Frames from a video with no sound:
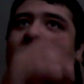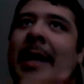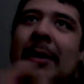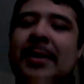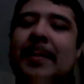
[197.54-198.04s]

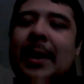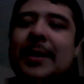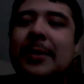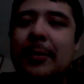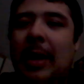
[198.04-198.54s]
they don't
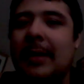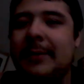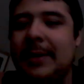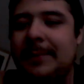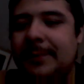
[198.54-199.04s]
spawn too
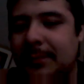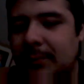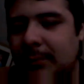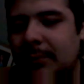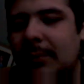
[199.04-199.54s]
often,
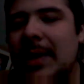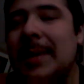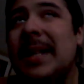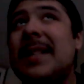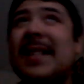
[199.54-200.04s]

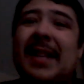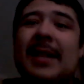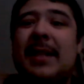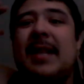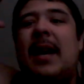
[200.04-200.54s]
because it's
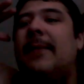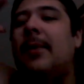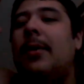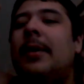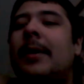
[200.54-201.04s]
at the top
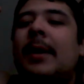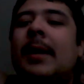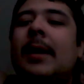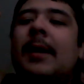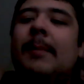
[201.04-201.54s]
floor
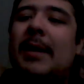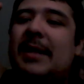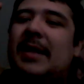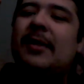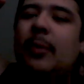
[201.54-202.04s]
by
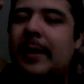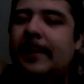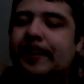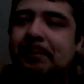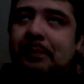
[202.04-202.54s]
the death ray,
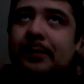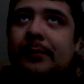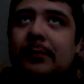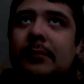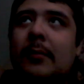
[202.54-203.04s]

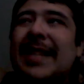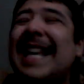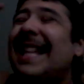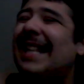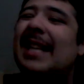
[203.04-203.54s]

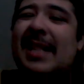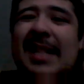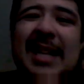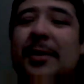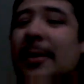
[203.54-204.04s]
and they
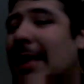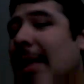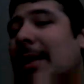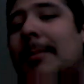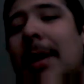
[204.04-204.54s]
they do it
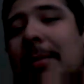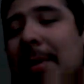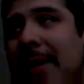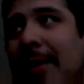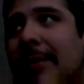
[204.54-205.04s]
like on the bottom
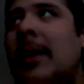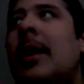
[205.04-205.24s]
and stuff.